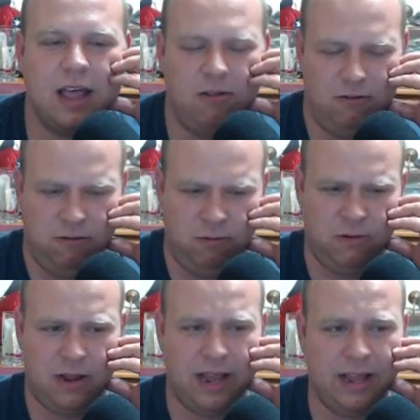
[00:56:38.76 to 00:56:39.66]

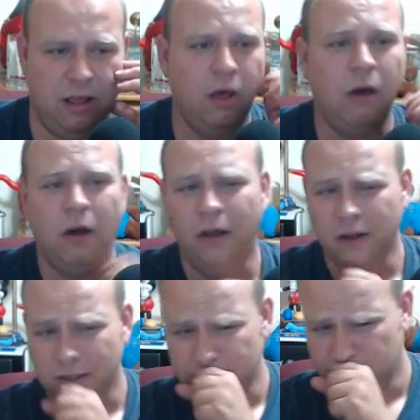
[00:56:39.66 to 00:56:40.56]
I'm gonna
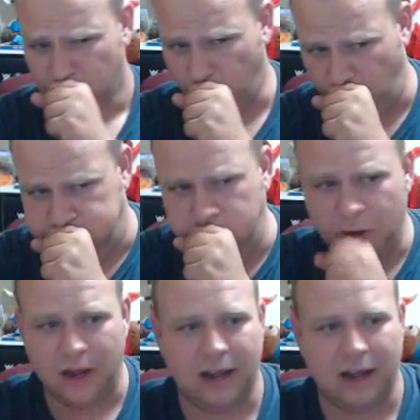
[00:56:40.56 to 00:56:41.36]
fucking show you something now.